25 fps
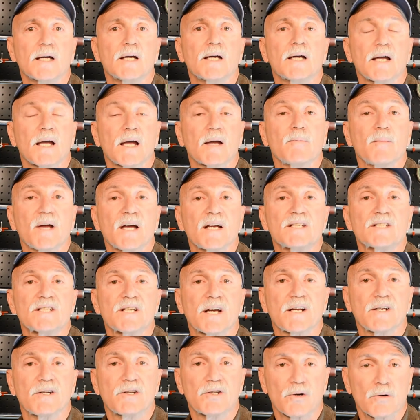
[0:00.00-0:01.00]
and
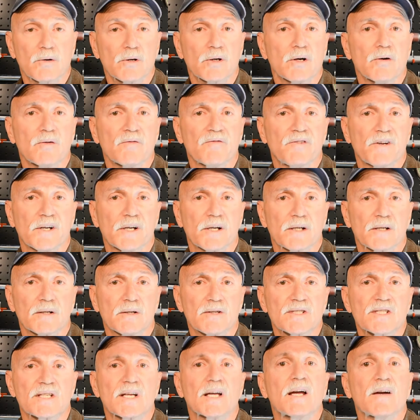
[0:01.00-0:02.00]
maintain your own
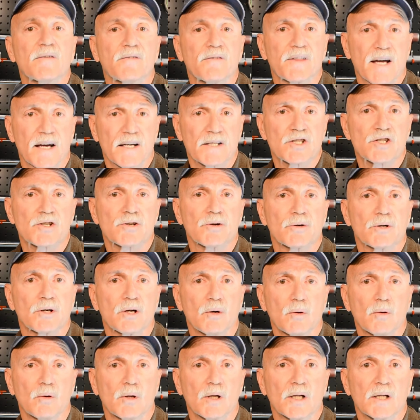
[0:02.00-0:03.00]
vehicles if that's your
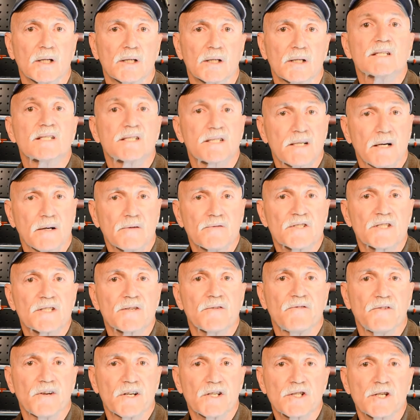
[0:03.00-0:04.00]
goal.
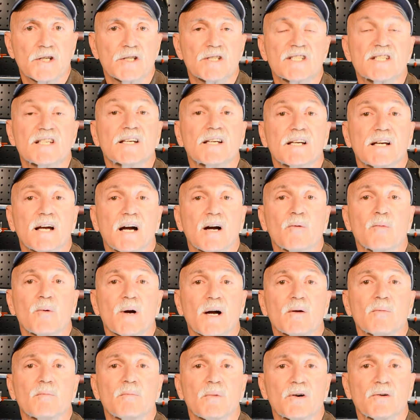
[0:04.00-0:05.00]
Self-sufficiency
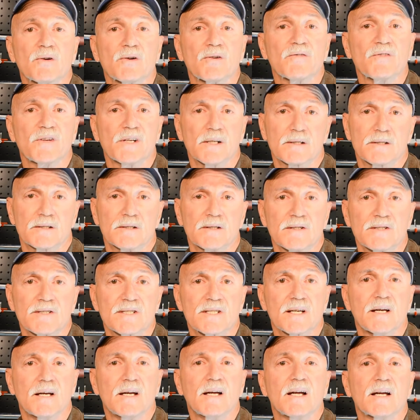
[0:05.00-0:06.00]
around motor
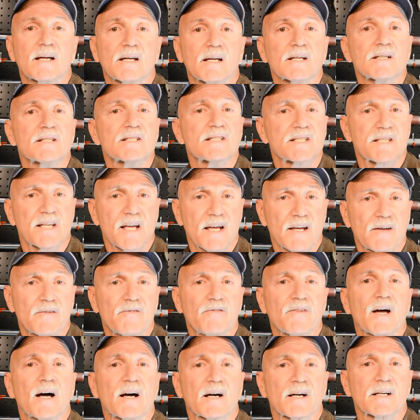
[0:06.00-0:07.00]
vehicles can
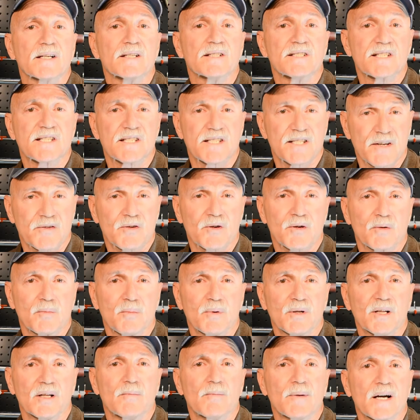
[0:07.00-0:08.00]
save a
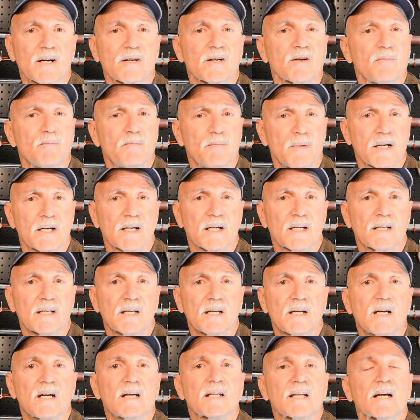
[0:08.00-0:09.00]
considerable amount of money
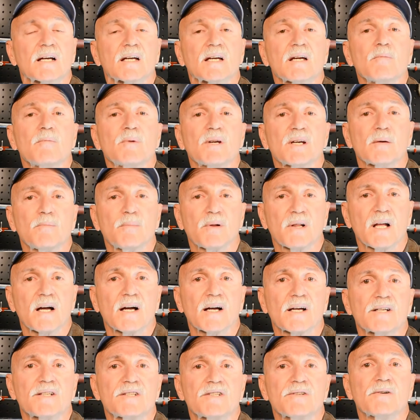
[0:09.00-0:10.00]
that can be
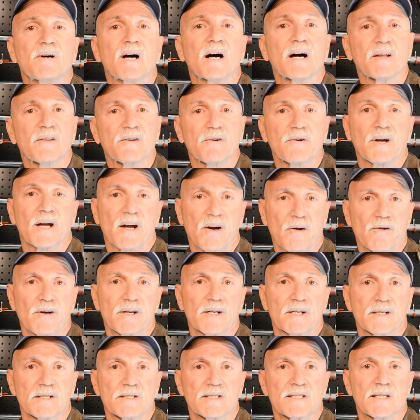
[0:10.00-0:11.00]
applied to other
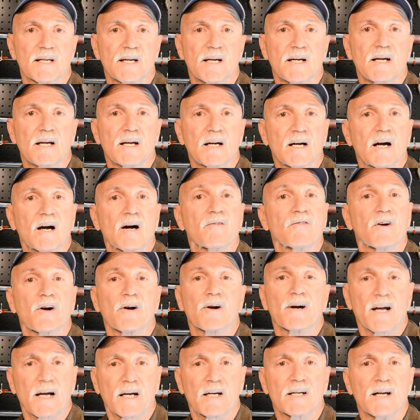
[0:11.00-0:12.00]
areas of
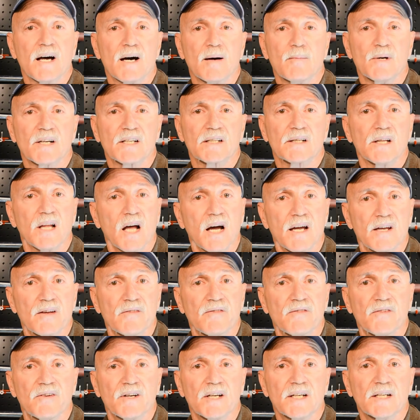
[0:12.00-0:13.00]
our economic
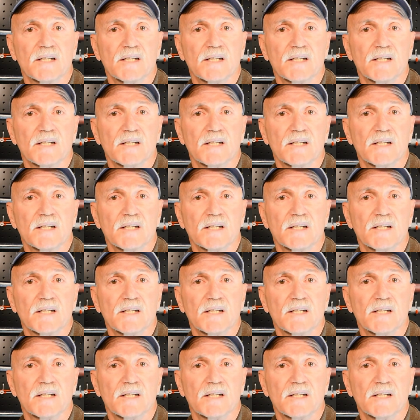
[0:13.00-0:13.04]
life.